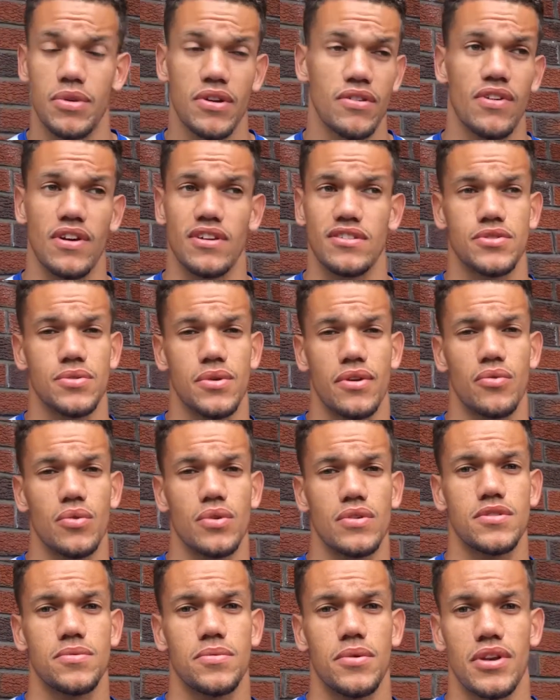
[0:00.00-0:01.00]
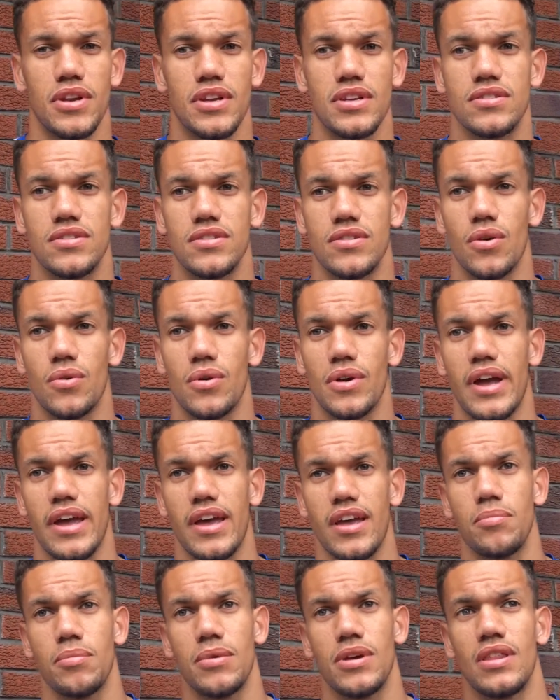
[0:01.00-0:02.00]
big thanks to everyone. To be honest, you know I
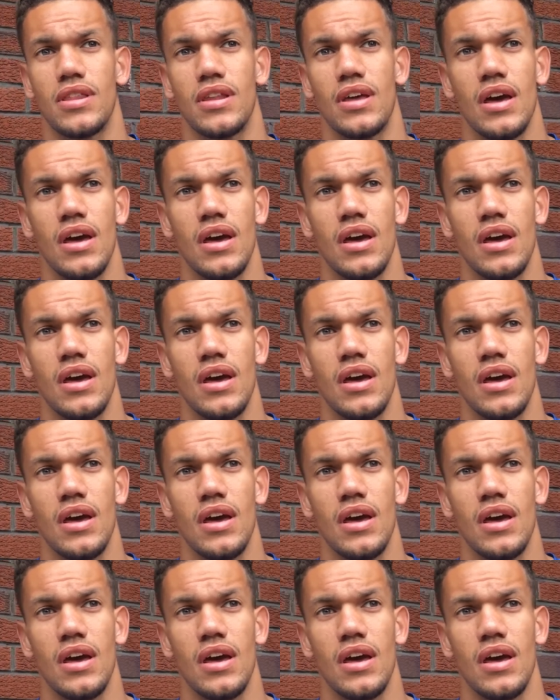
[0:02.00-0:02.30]
came in.